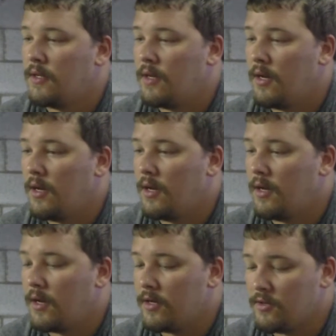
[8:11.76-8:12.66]

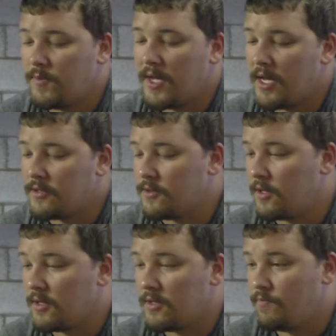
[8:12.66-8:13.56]
I use bait casters
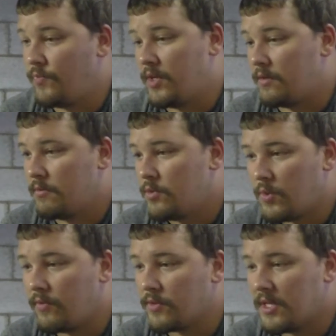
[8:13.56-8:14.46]
all
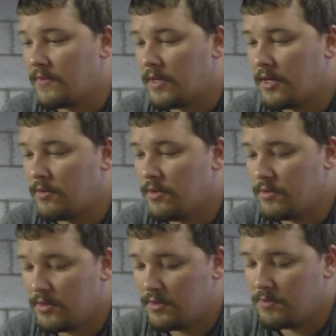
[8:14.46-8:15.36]
24/7. I don't use
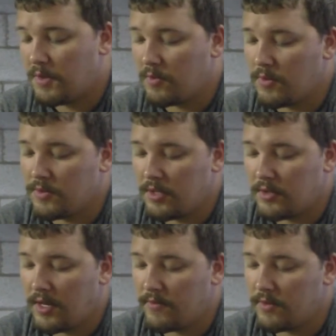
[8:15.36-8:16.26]
spinning reels
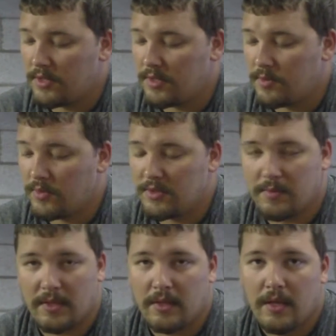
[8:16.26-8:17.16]
hardly ever unless I'm doing
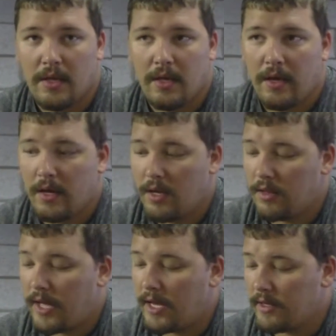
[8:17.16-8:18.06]
something
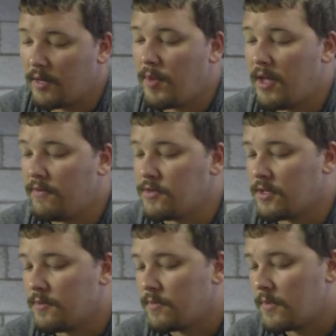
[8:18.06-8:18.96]
light like pan fishing.
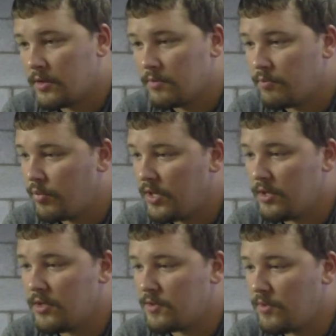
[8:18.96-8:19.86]
Pretty
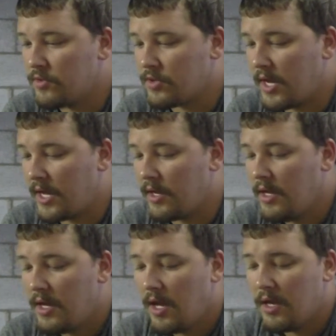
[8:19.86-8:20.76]
good, smooth drag.
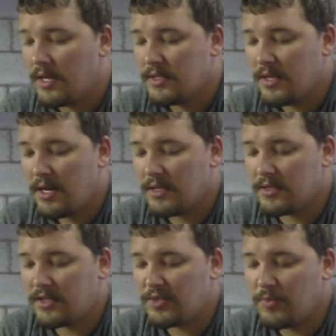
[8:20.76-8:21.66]
It's not as
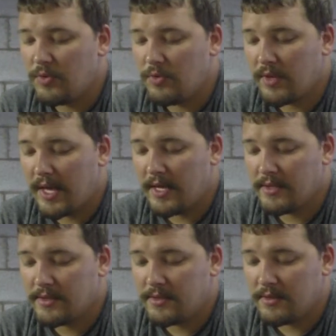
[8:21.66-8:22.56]
smooth
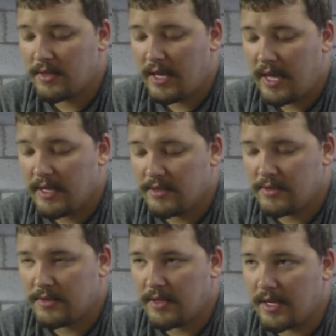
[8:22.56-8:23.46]
as
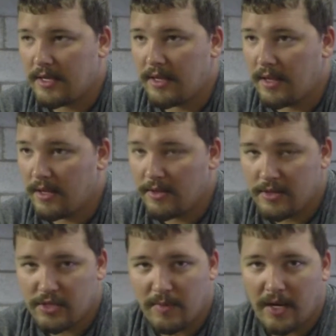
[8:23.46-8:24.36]
like the
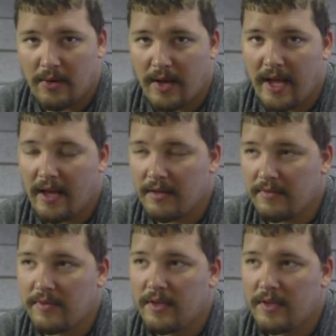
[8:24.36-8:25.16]
Shimano I have.